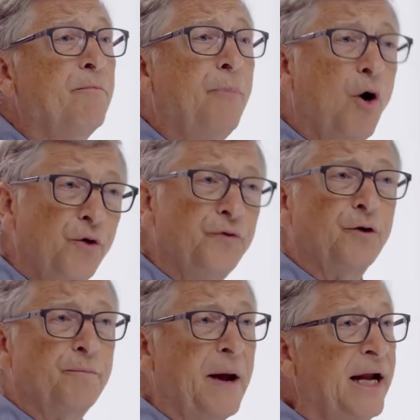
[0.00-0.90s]
both
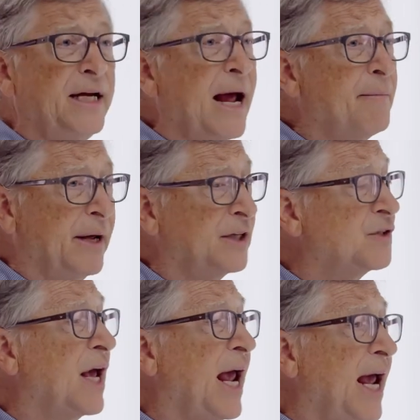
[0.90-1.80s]
for
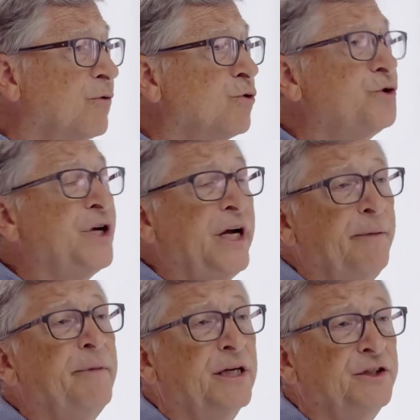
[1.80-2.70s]
pandemics and routine
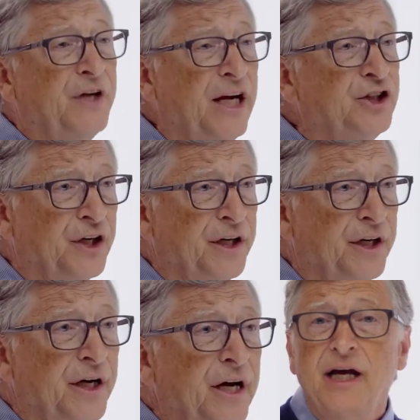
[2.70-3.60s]
immunization,
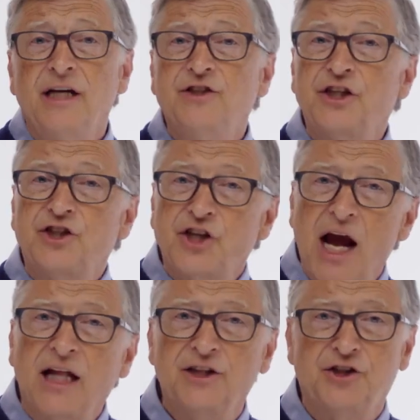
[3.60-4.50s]
is a
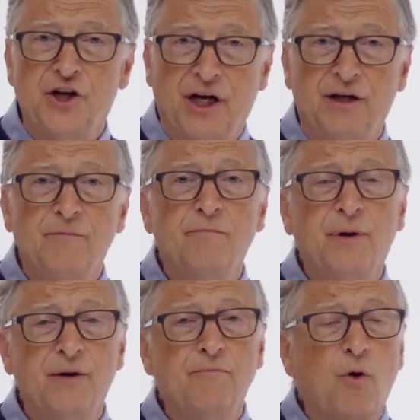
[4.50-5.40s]
challenging
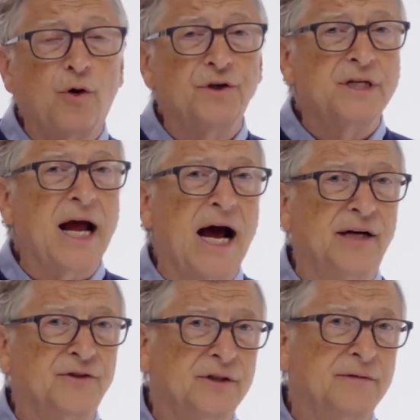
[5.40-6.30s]
but important
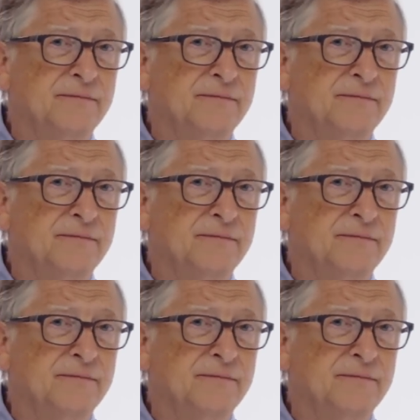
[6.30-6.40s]
task.